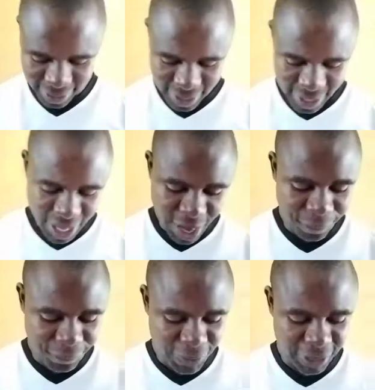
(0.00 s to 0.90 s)
a
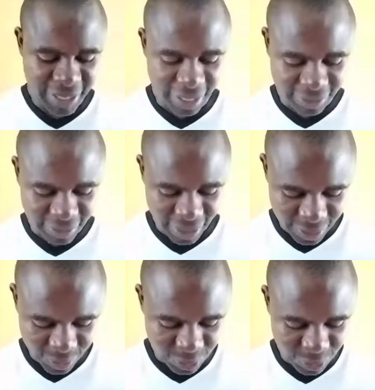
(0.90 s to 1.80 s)
French dancer
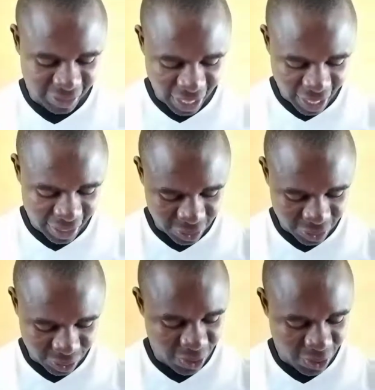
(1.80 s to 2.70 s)
who designed the
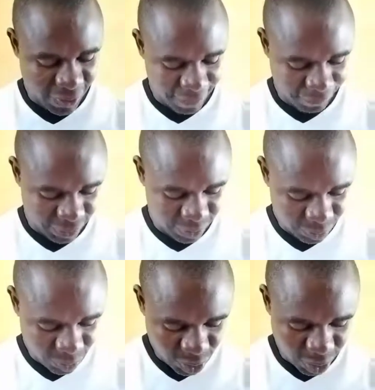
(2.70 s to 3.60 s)
choreography
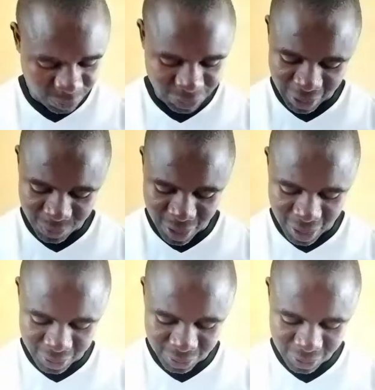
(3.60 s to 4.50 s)
of
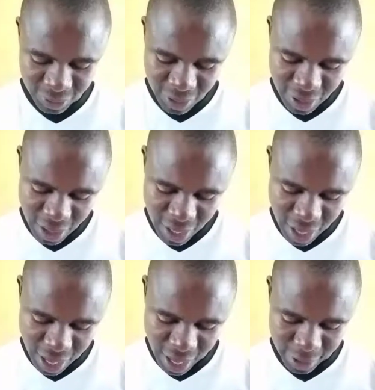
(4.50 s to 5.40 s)
Shadwell's
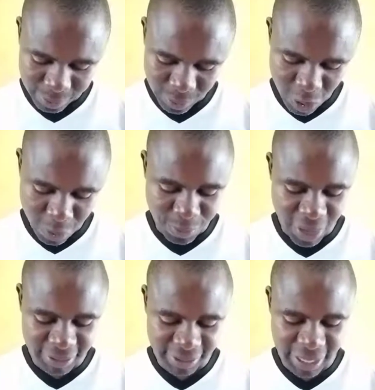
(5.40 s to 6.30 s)
opera
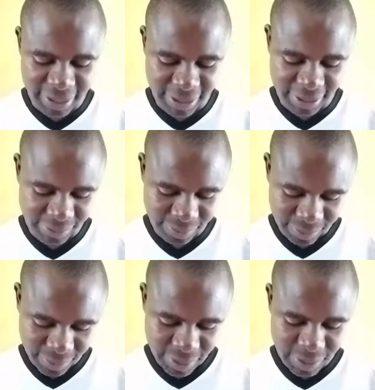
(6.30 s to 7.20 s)
Psyche,
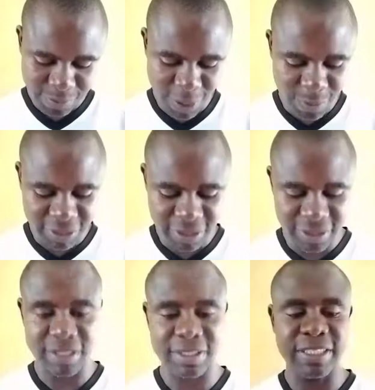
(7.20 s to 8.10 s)
published in
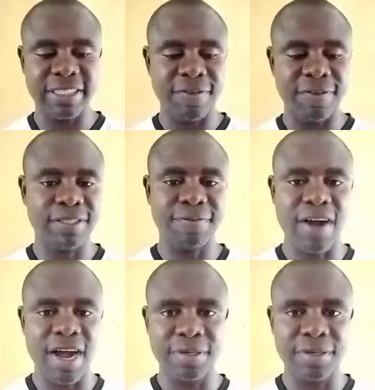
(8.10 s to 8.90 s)
1675.